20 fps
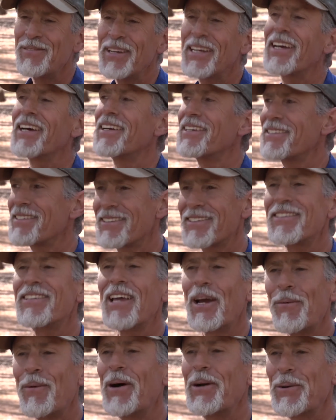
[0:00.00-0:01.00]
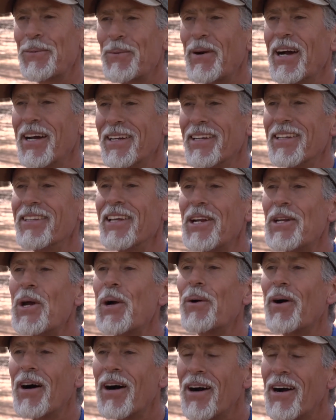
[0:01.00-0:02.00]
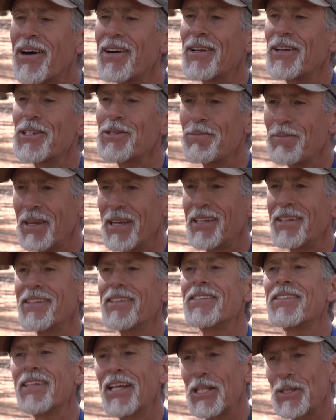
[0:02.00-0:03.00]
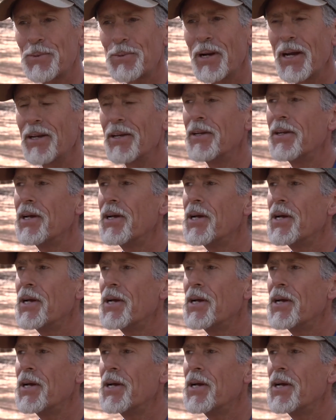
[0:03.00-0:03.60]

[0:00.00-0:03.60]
because they want to run and they know a harness means let's run.